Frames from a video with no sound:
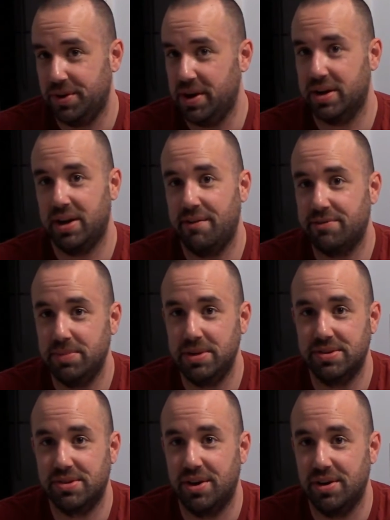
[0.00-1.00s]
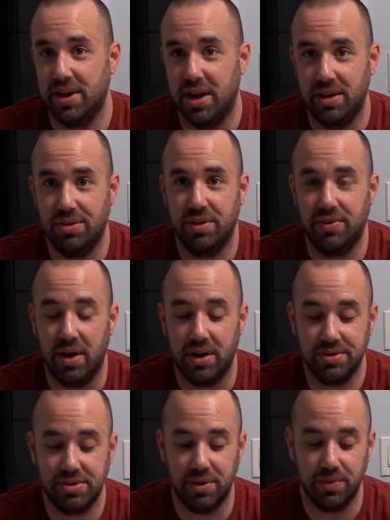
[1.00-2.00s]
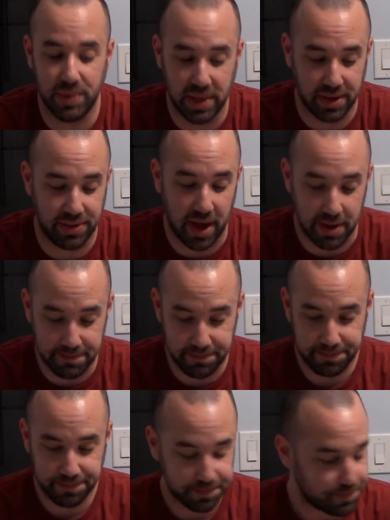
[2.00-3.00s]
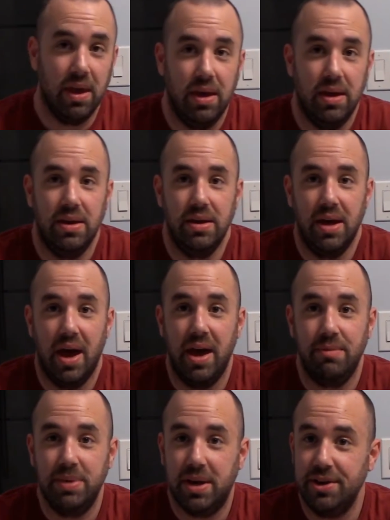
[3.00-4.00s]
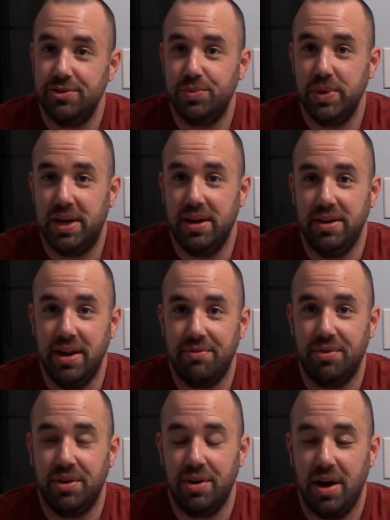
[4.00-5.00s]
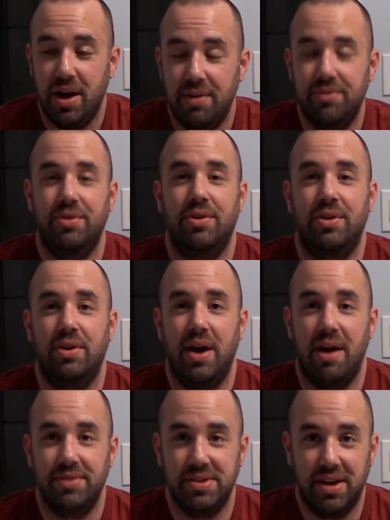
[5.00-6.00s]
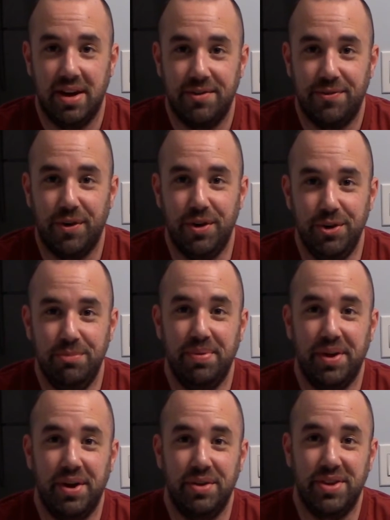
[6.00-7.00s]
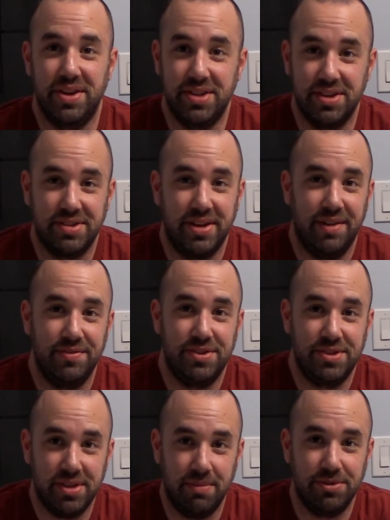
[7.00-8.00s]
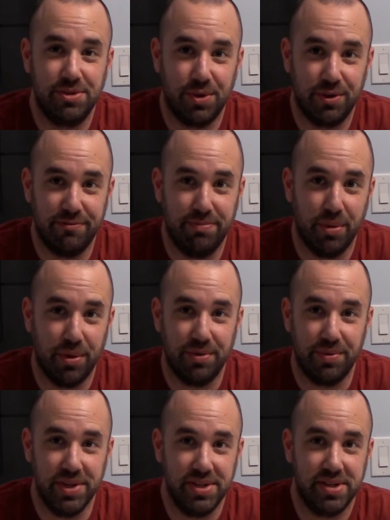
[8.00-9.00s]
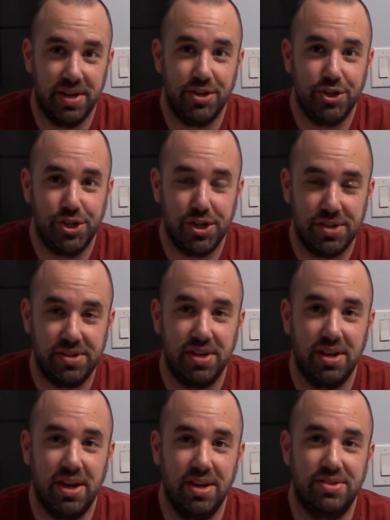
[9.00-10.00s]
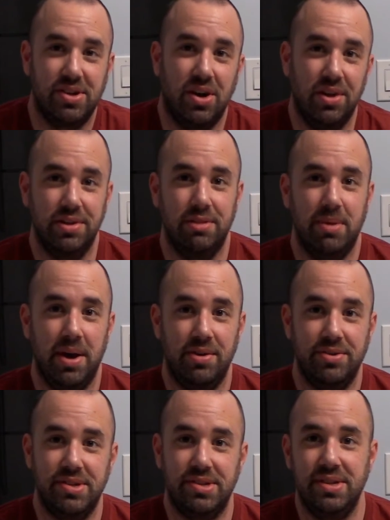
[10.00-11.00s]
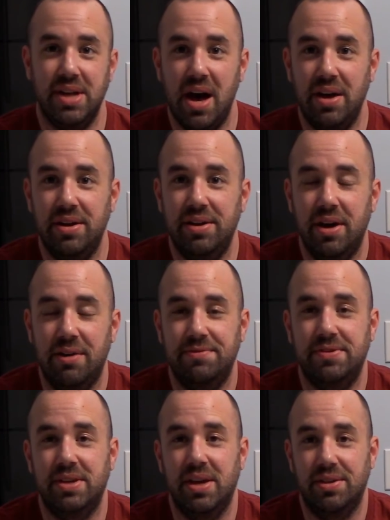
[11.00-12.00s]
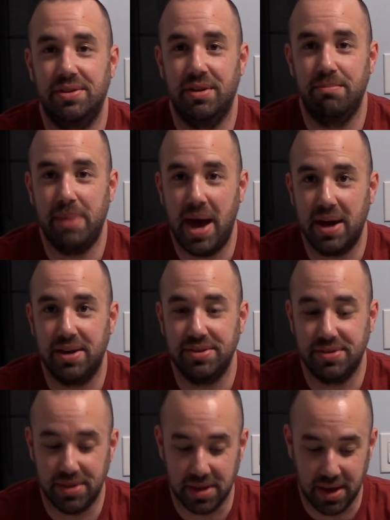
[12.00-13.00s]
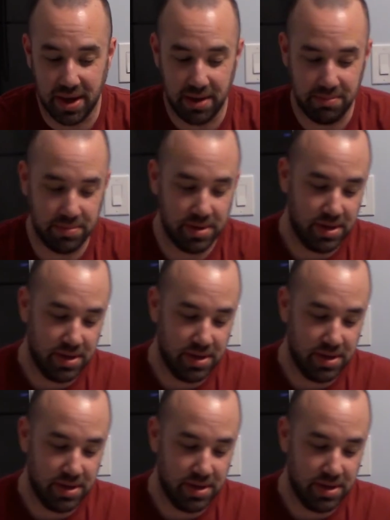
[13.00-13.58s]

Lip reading: not going to have to be discarding anything there. So we like that. And because we can never ever have a deck for a new player that doesn't have some sort of board reset just in case calling the banners is not enough to get them back into the game,